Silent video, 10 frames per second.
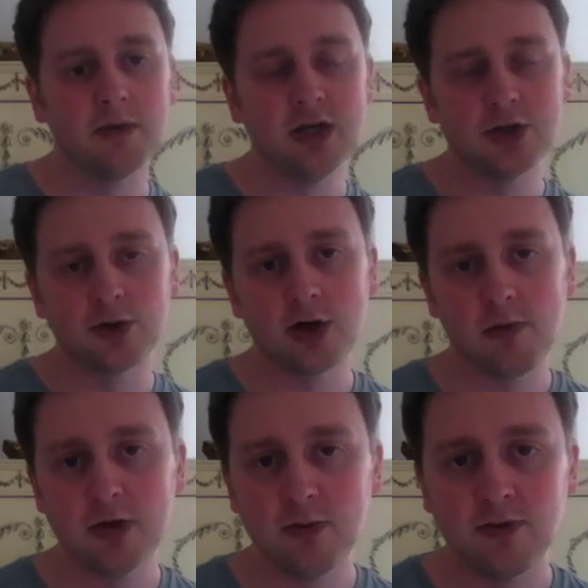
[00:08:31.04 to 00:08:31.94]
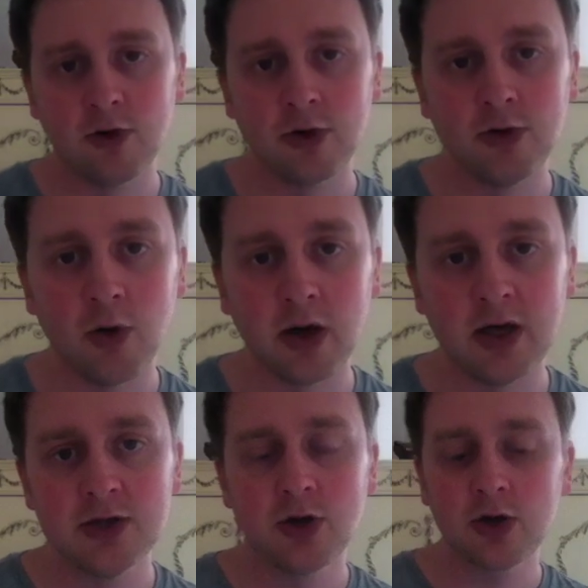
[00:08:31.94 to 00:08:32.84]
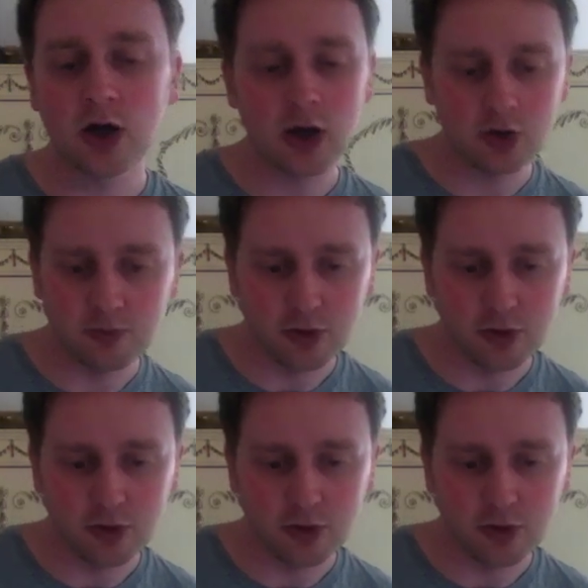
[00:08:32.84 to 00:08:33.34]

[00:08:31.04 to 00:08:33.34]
He's on top of you before you know it. He's not a guy who